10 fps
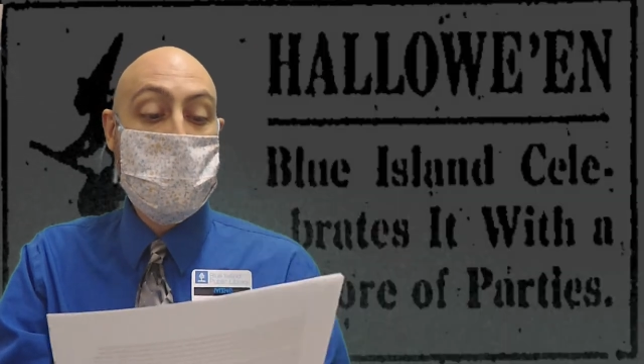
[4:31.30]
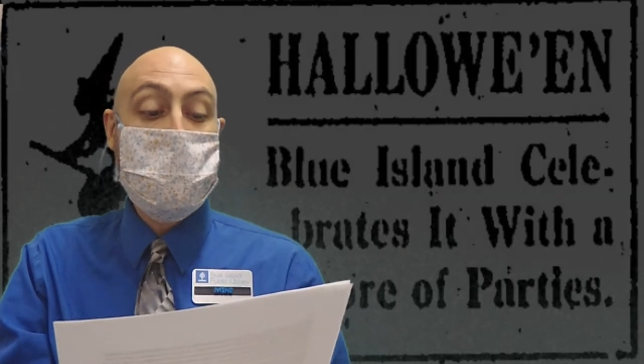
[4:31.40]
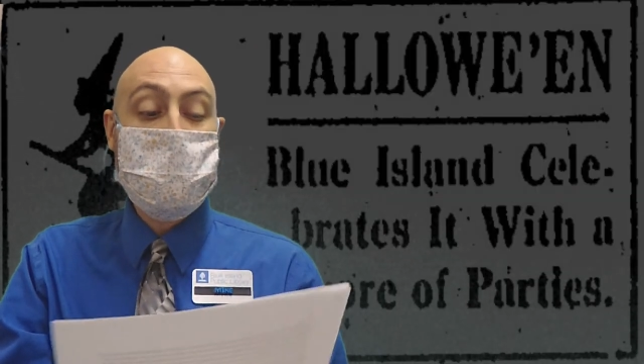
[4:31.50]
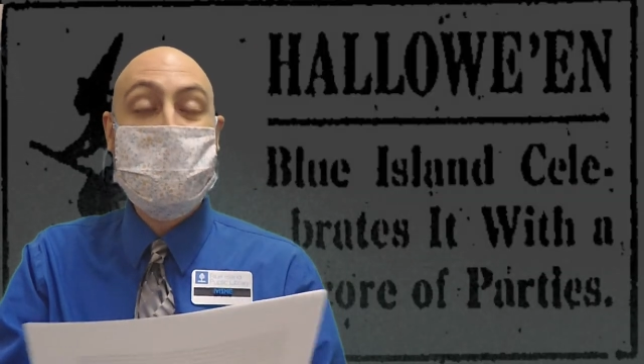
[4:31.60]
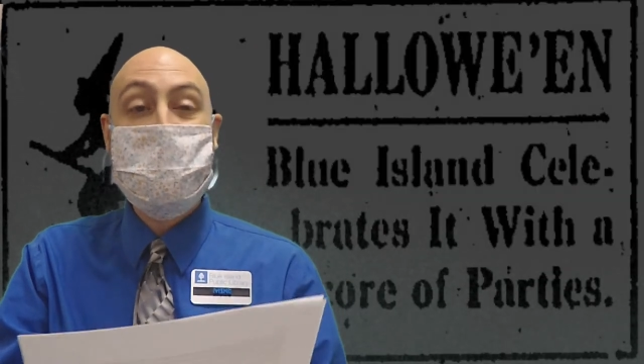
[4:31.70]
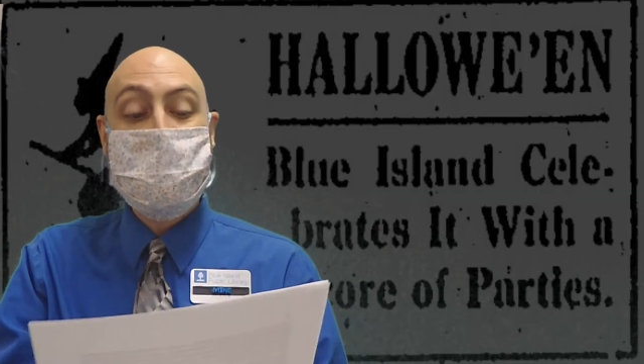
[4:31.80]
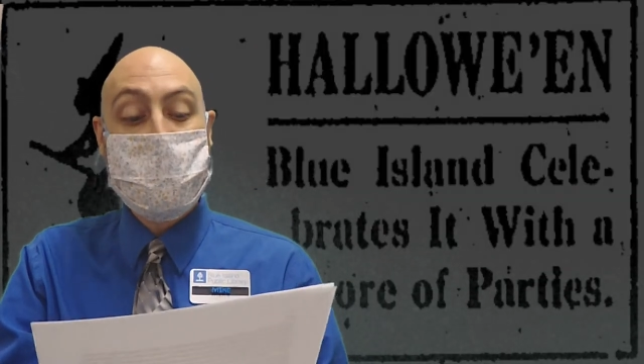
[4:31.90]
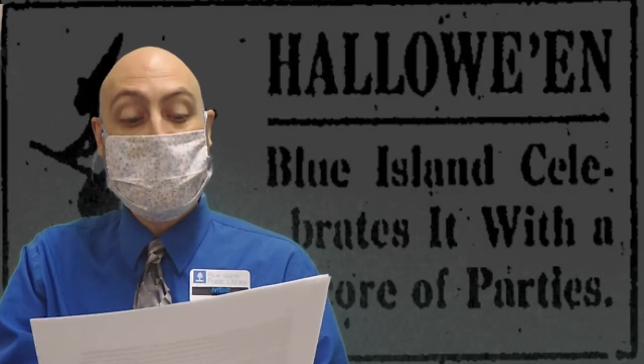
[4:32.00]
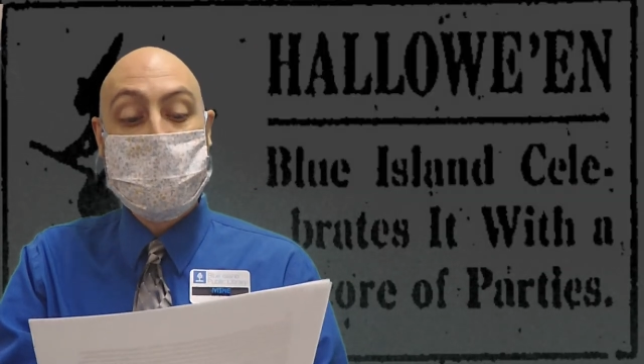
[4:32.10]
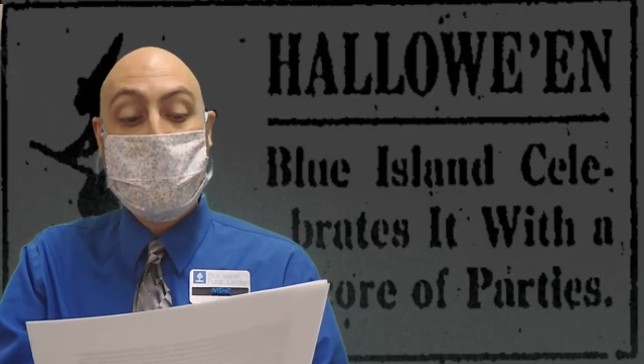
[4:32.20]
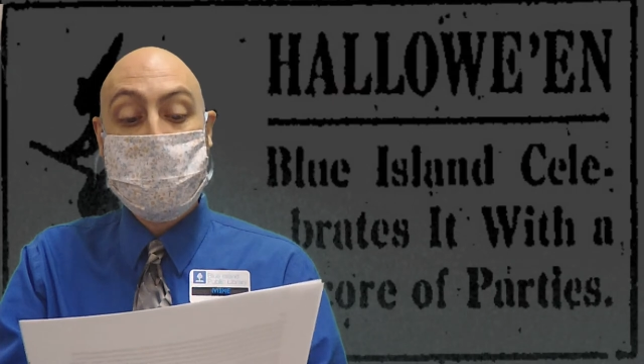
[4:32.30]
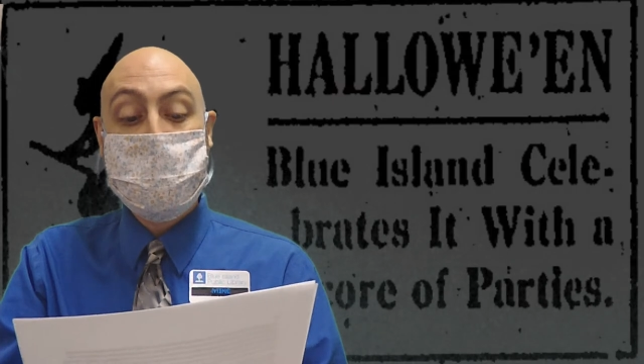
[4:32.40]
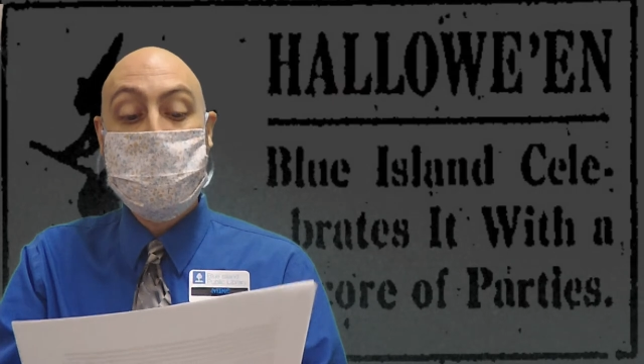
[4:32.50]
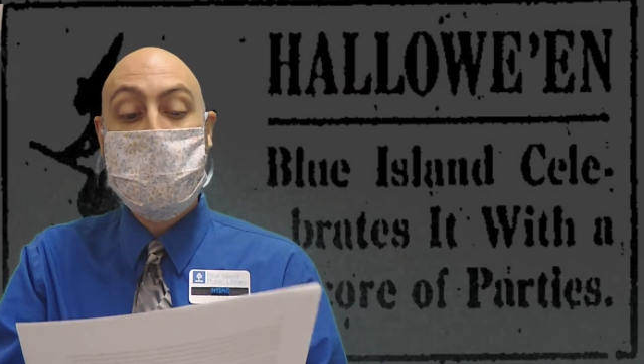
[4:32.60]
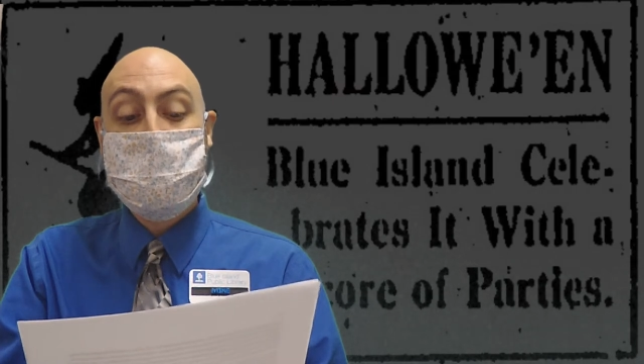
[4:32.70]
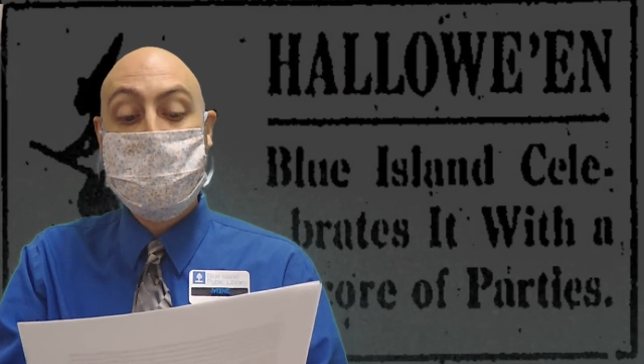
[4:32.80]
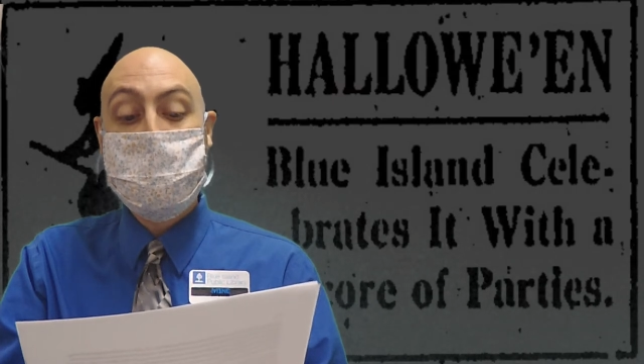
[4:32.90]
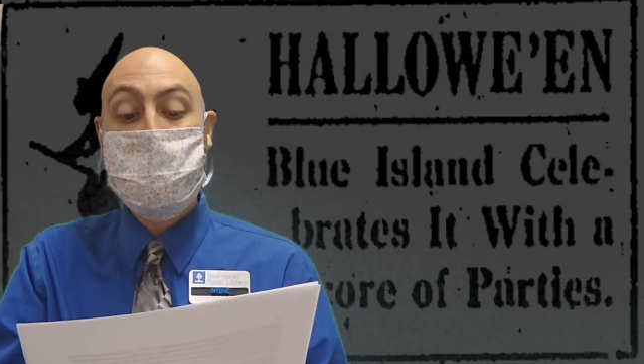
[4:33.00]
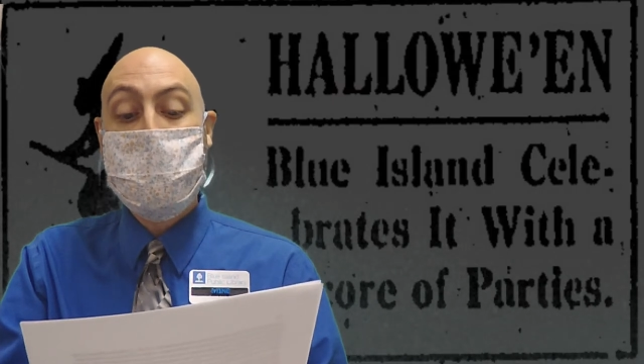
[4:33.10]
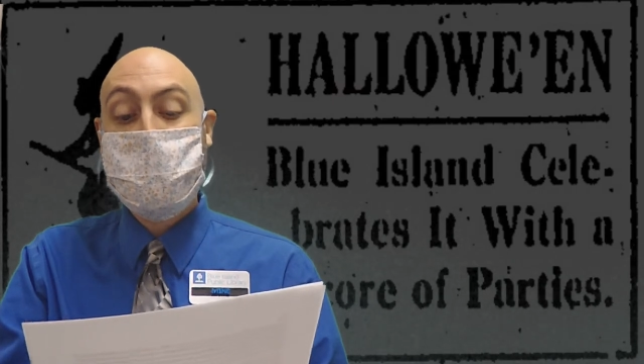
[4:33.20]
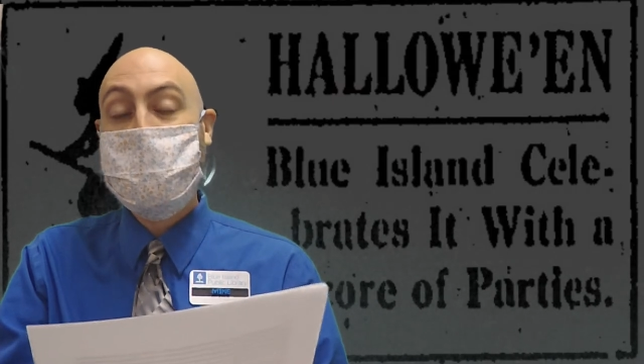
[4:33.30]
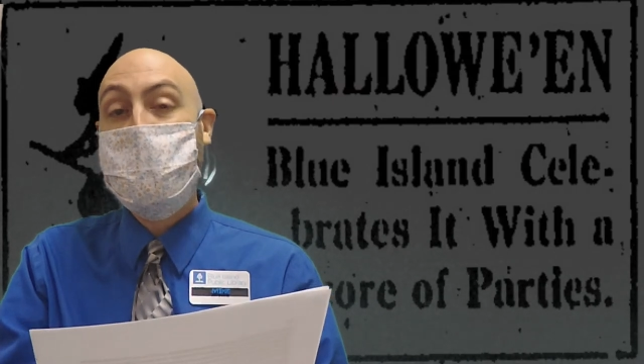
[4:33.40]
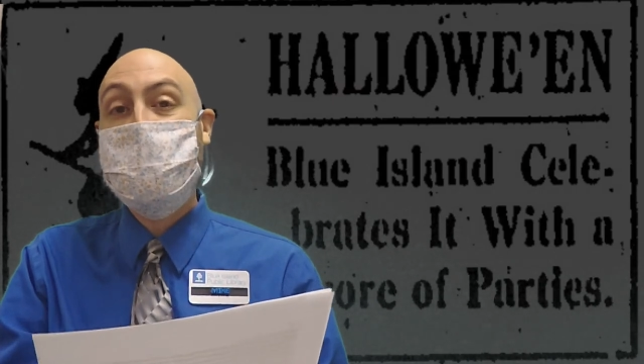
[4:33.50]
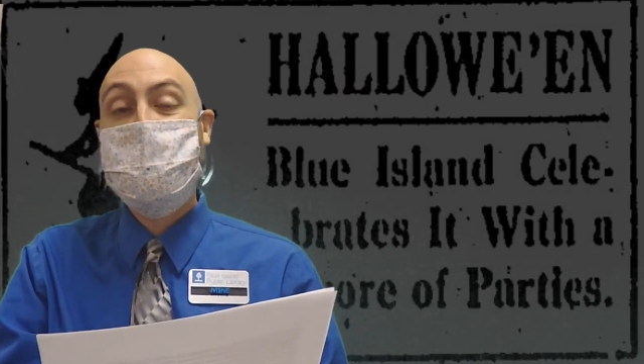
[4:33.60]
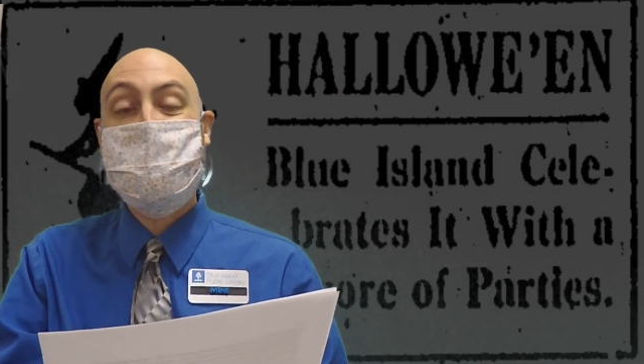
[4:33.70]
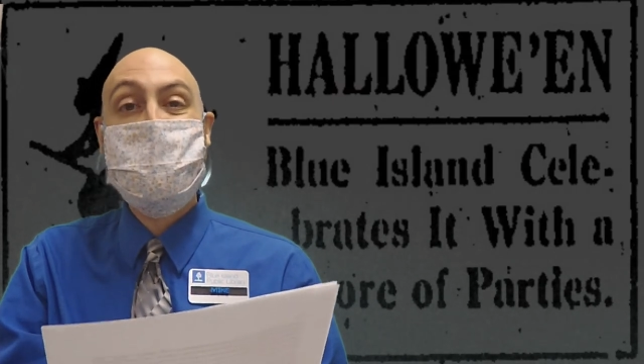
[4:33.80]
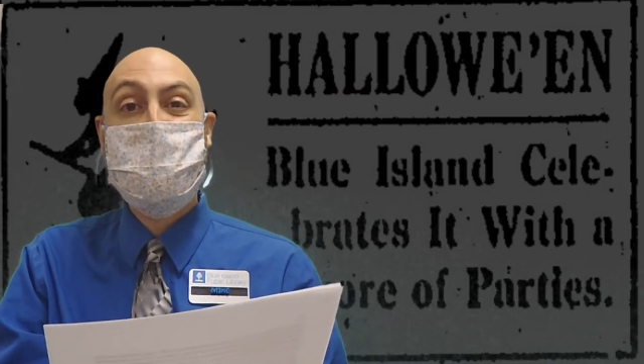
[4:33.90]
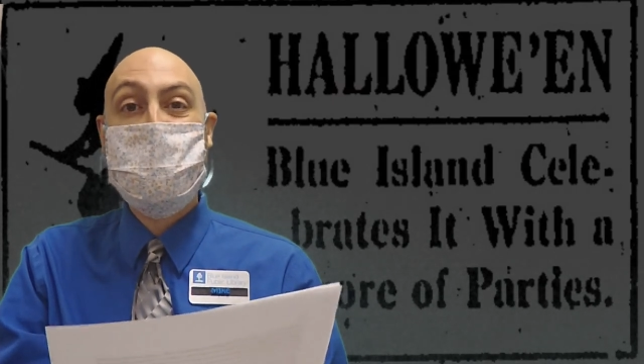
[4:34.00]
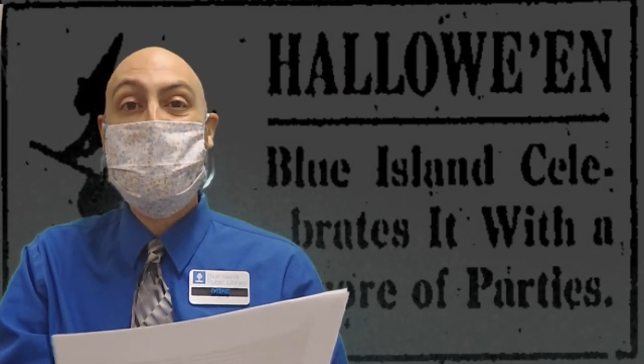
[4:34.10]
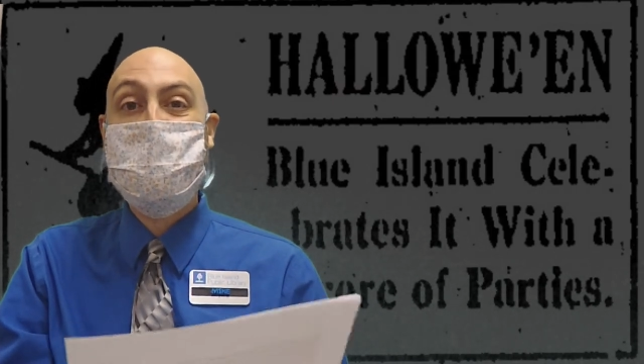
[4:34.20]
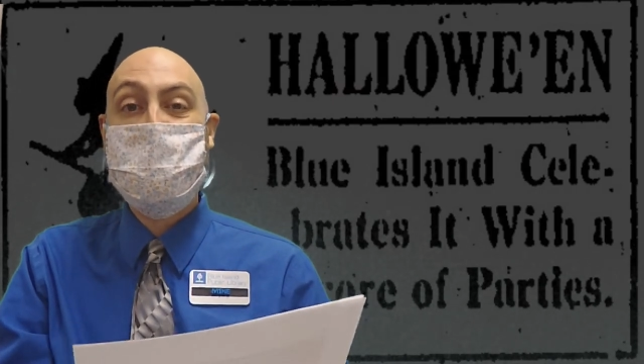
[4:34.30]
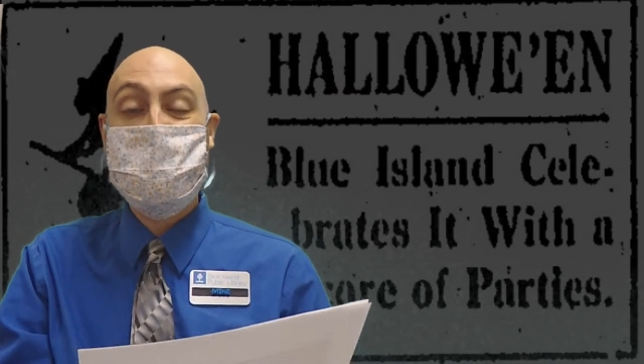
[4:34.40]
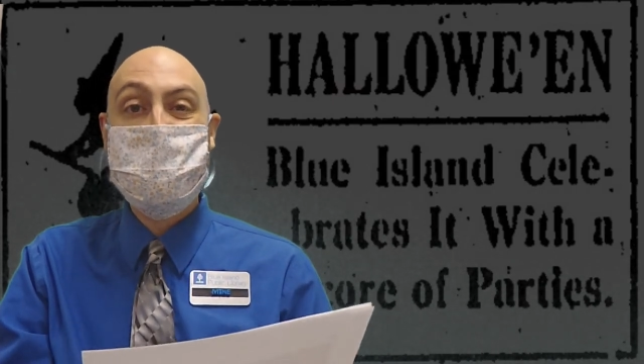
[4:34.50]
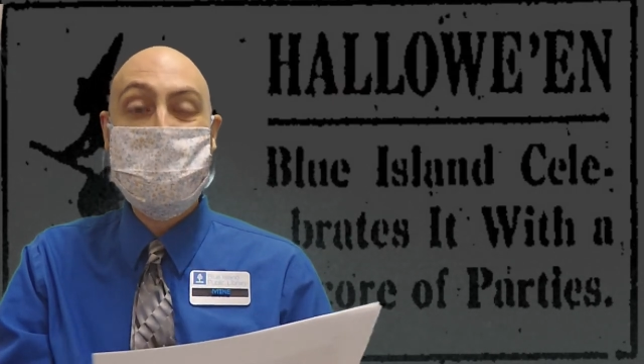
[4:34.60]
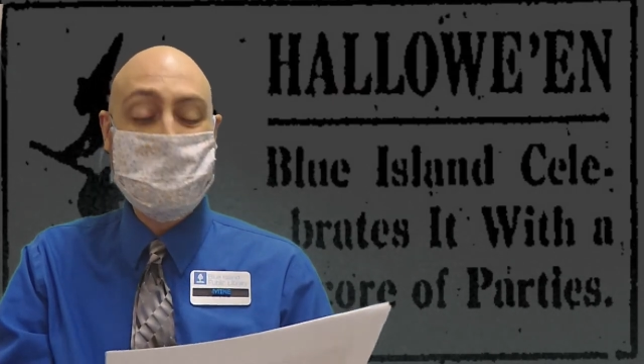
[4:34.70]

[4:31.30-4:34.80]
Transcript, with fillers: which is a far cry from roasting marshmallows and telling ghost stories.